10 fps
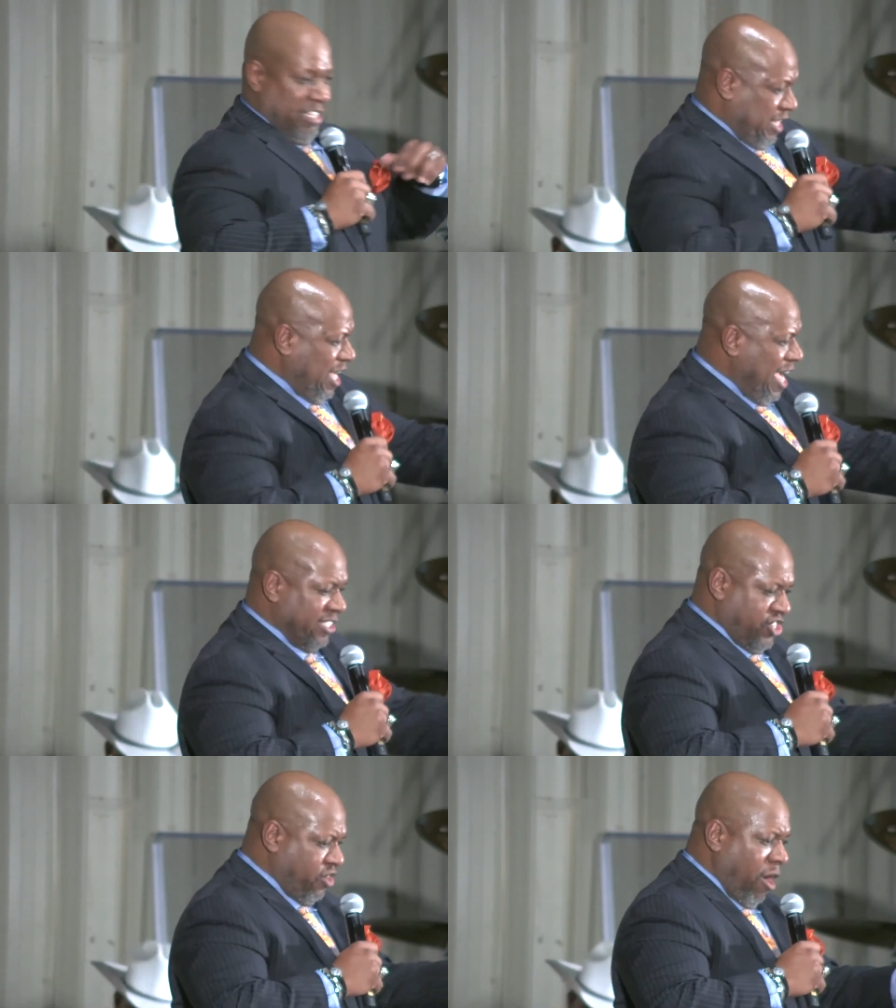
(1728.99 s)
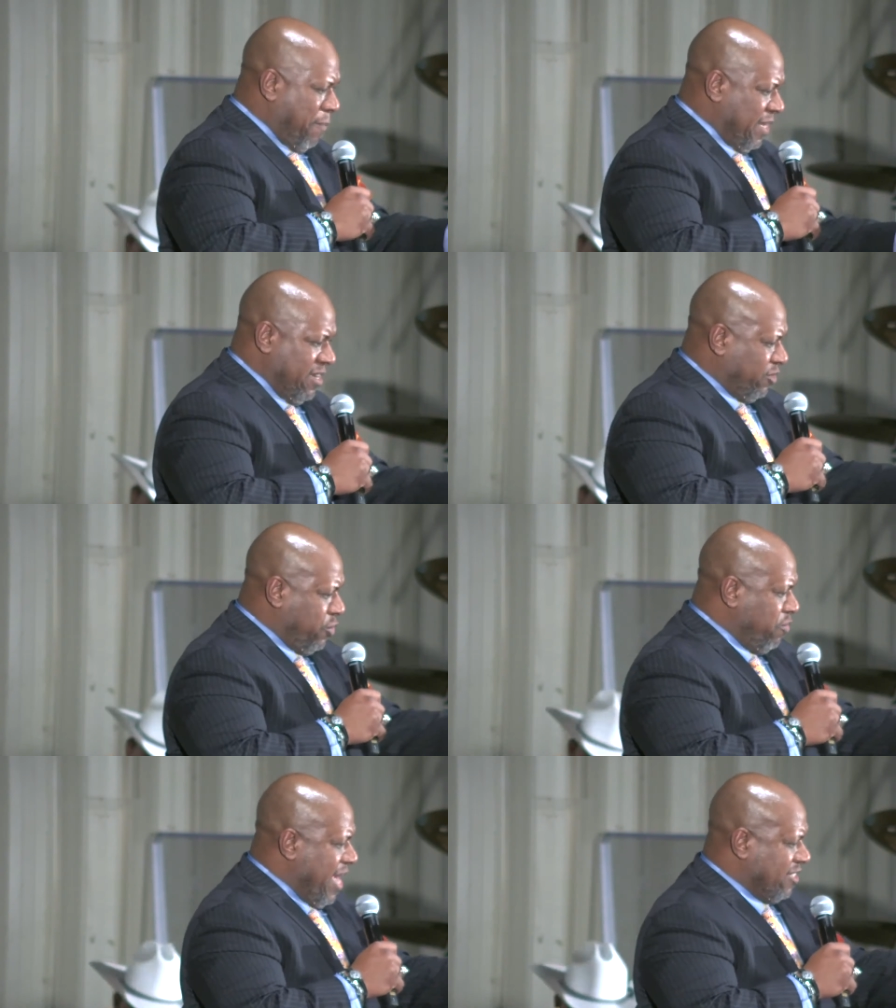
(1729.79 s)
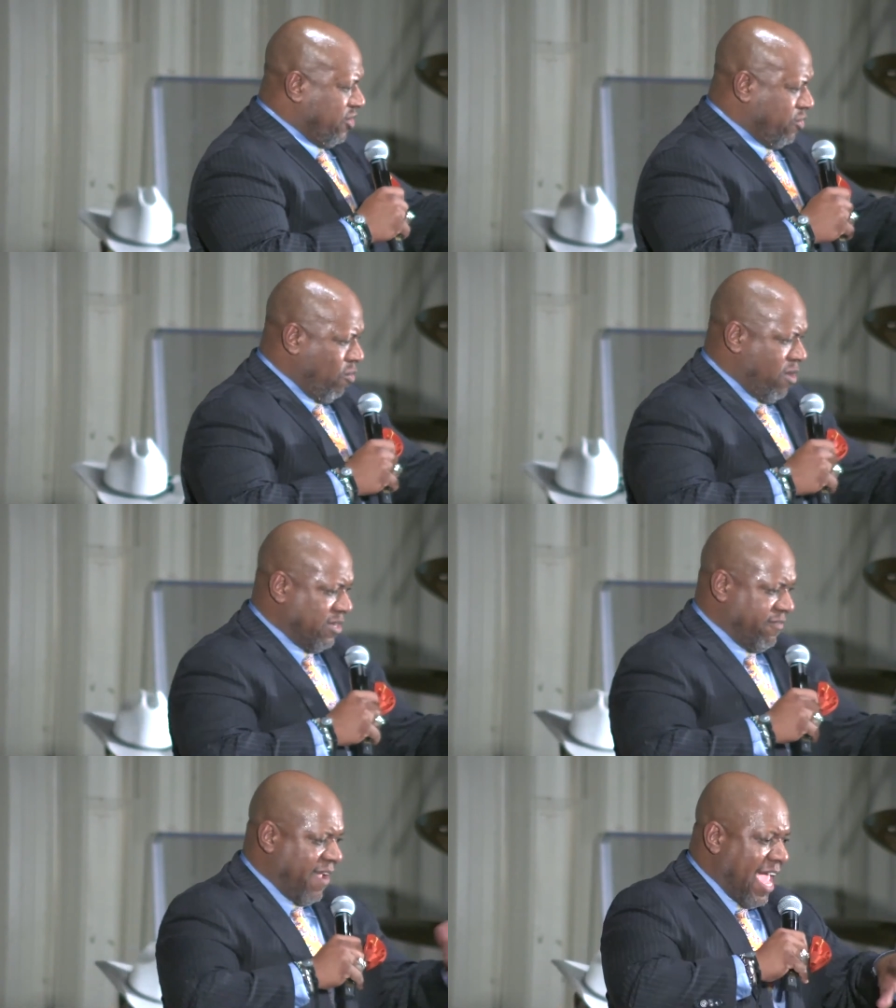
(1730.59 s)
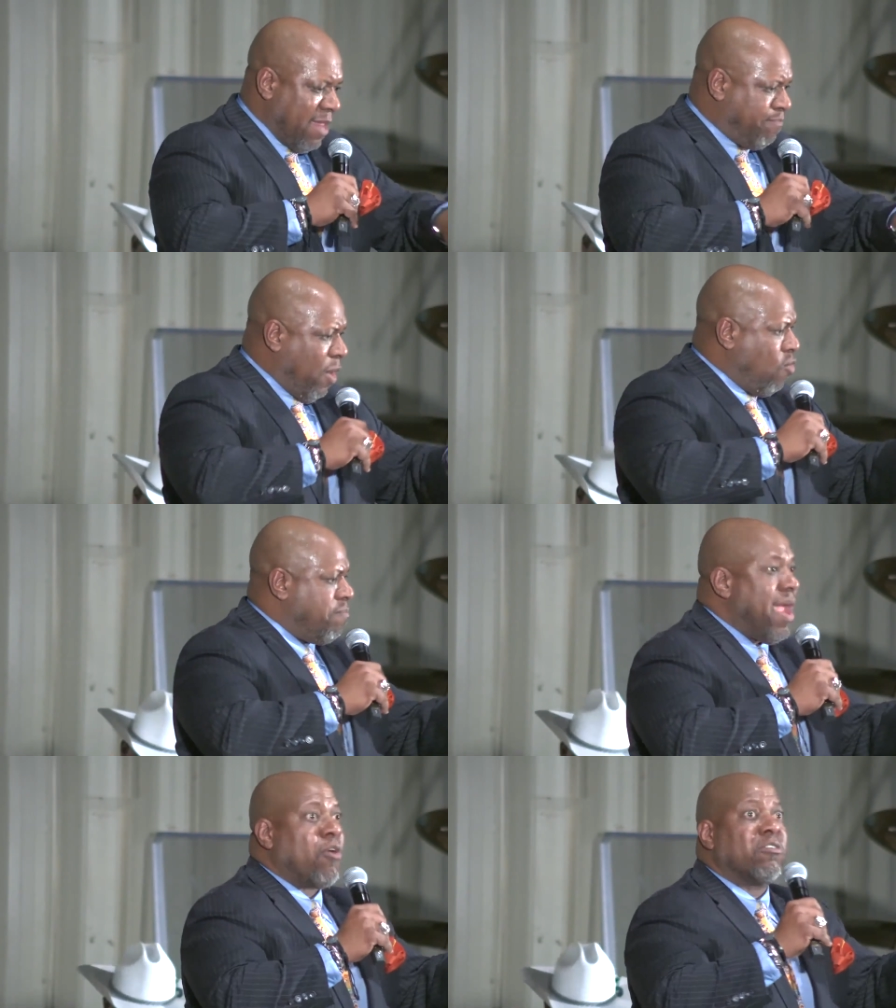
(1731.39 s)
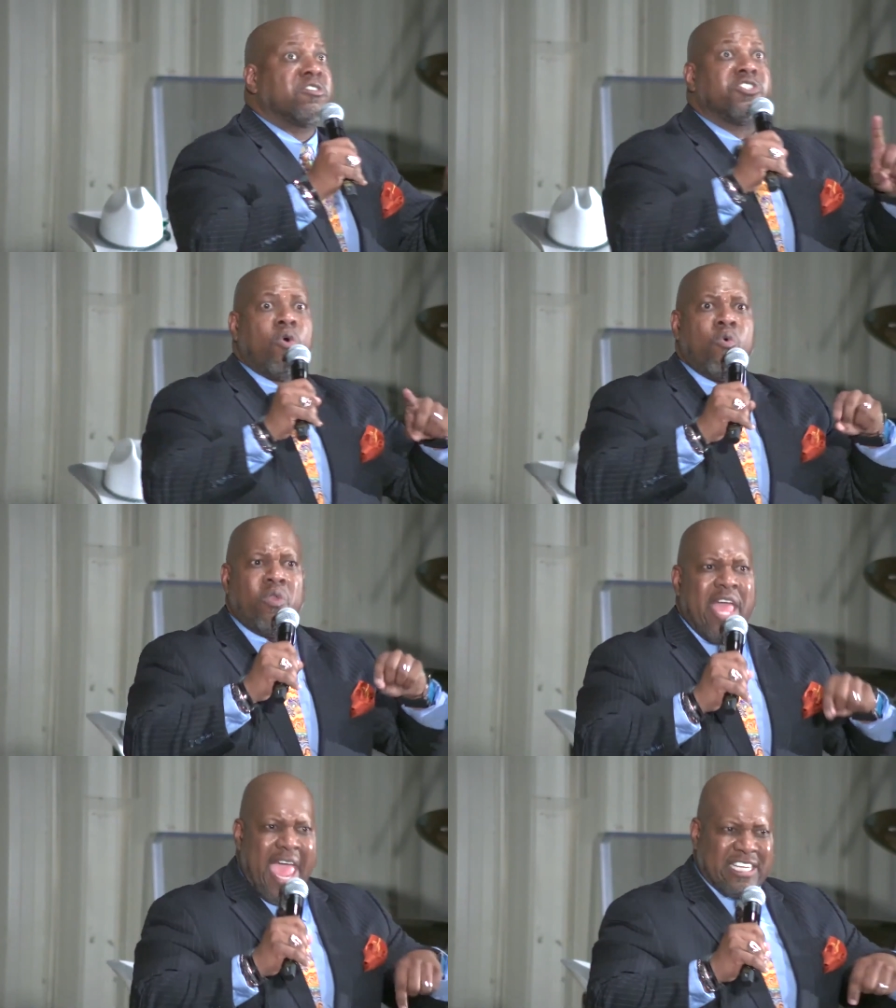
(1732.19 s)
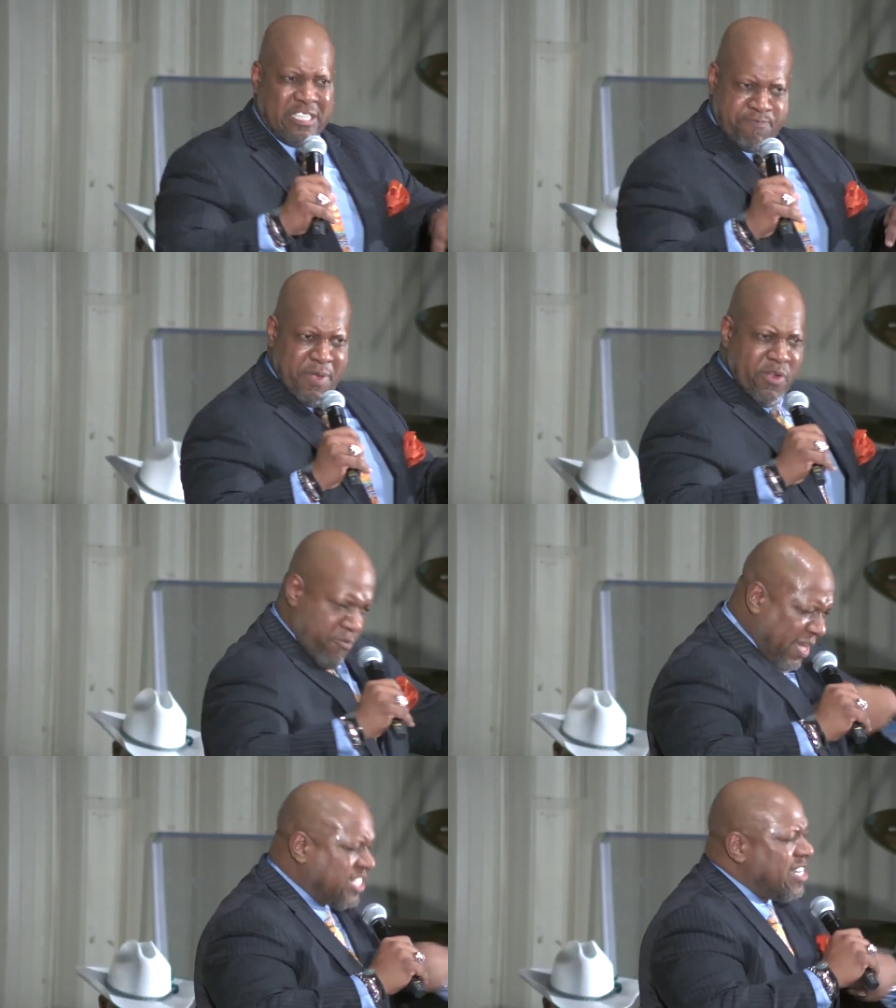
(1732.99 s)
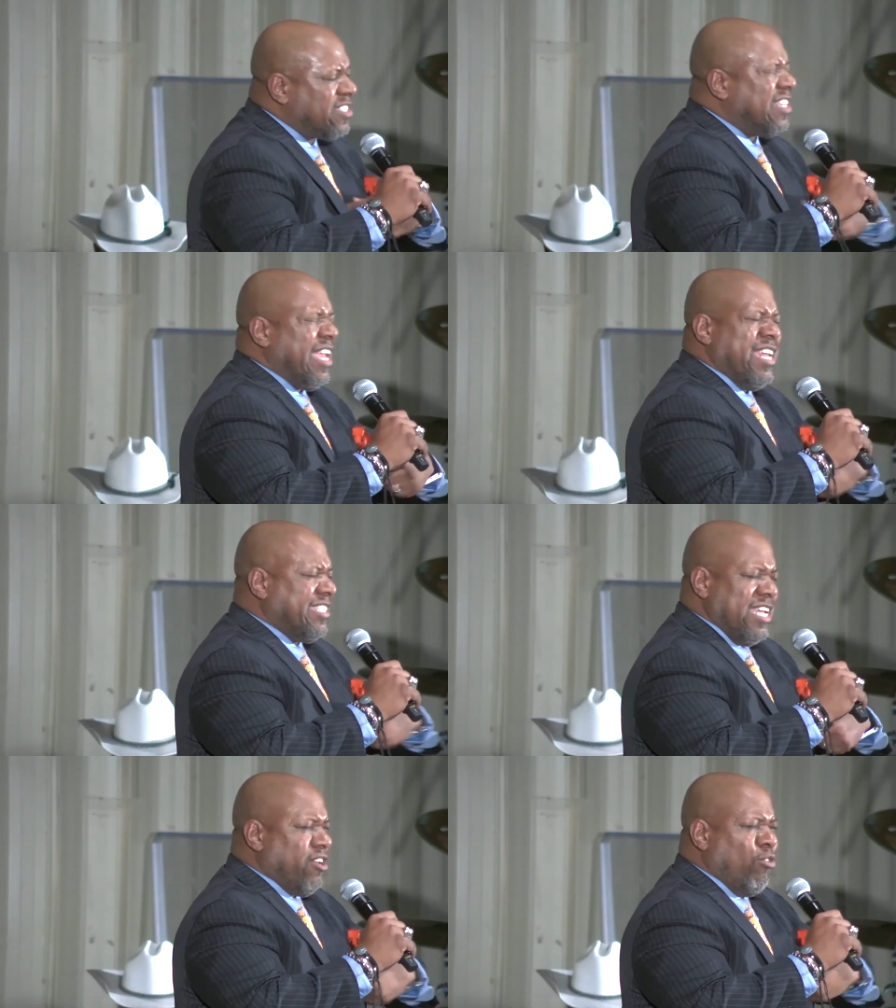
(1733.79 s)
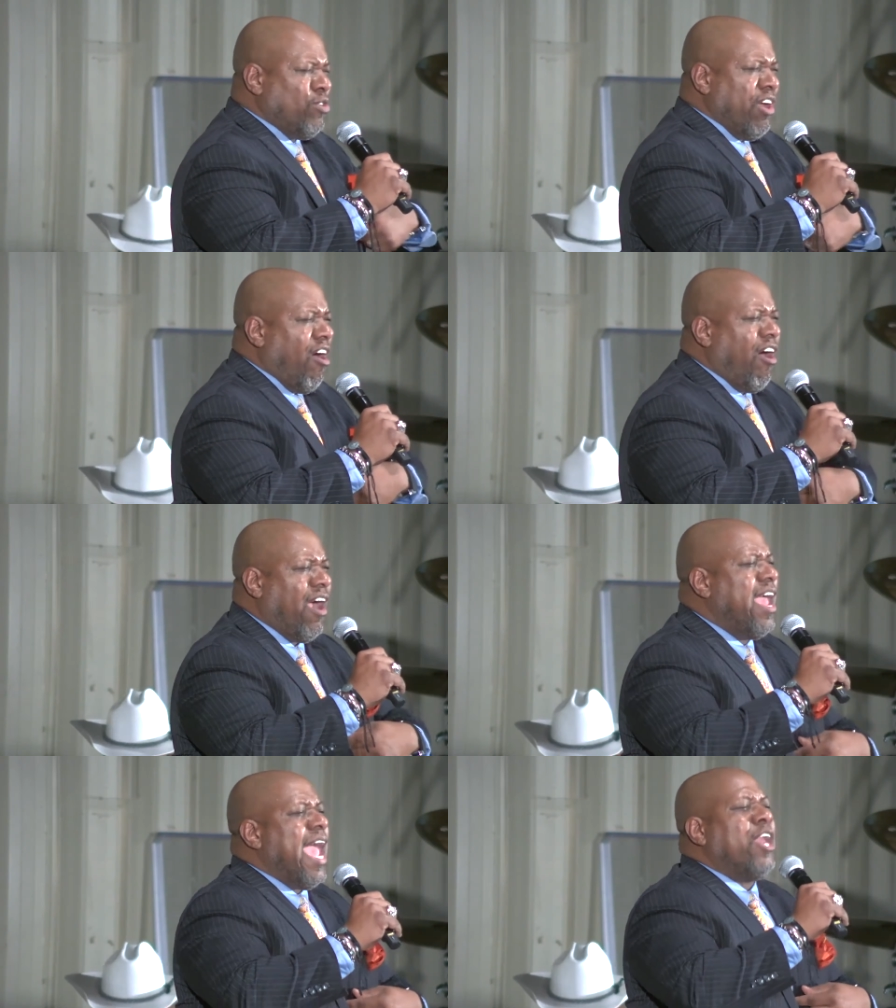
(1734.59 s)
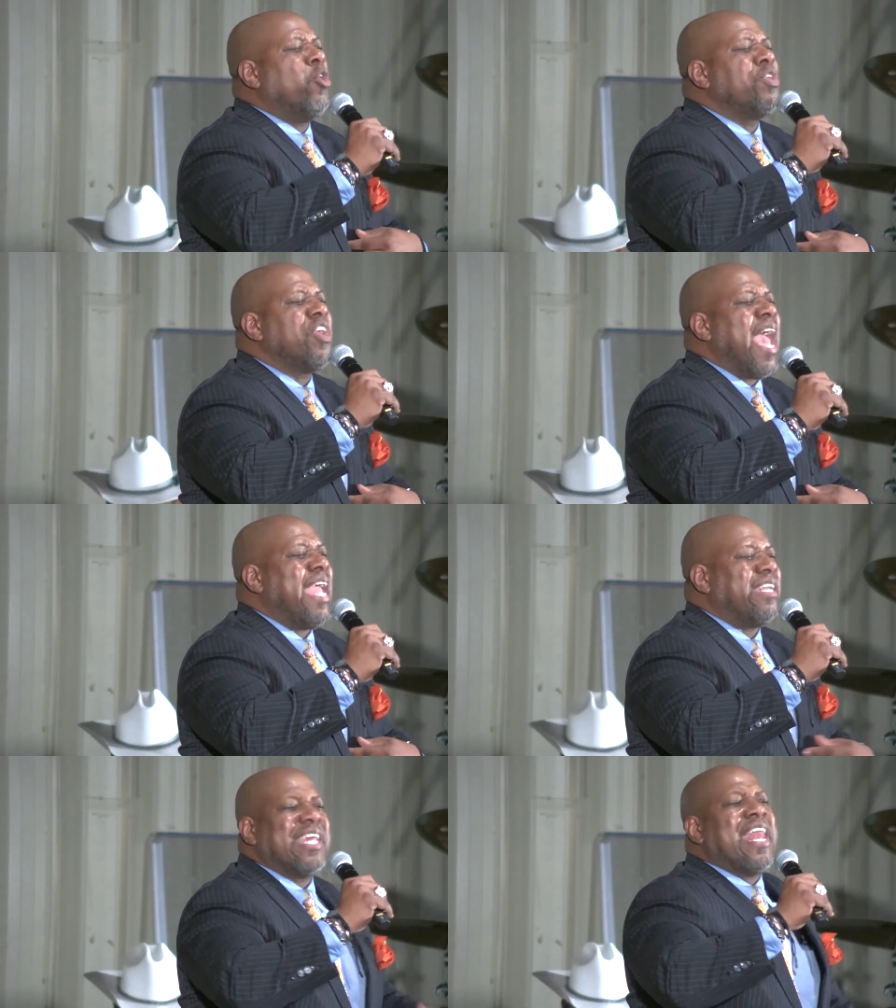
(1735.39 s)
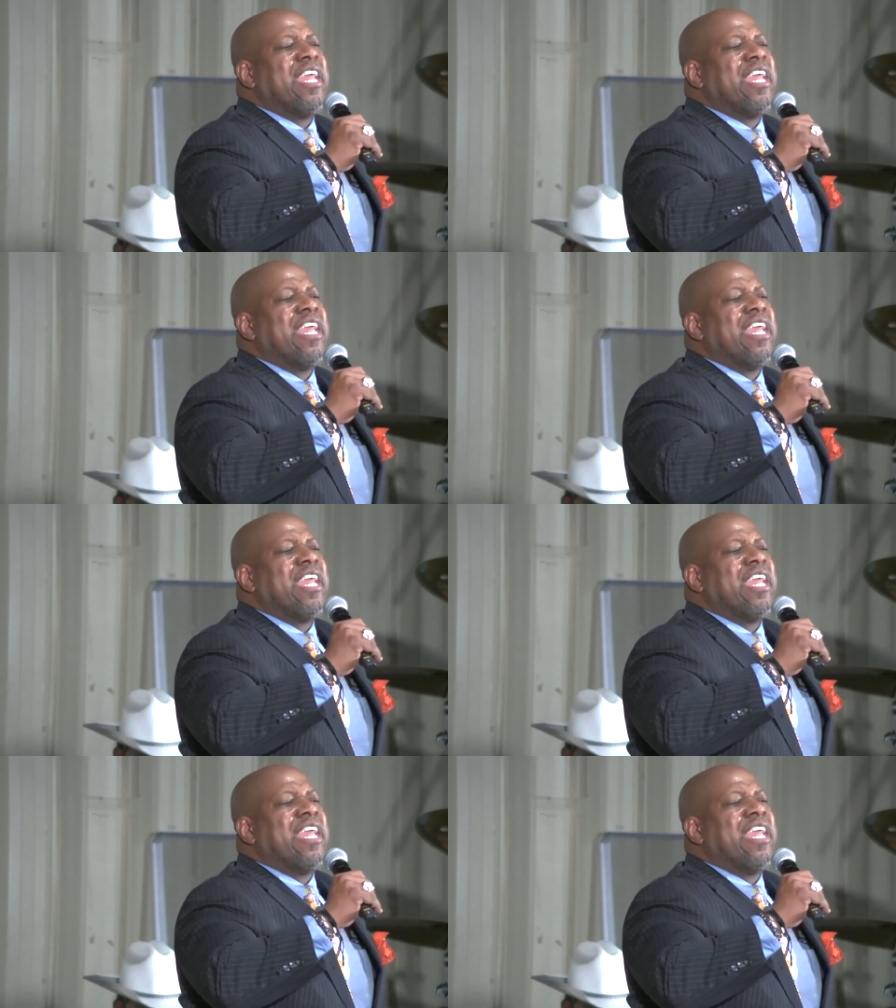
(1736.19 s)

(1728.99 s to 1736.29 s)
to cut sharper than a two edged sword, dividing bone, marrow, soul, and spirit, reaching into the intent of who you are and who you ain't.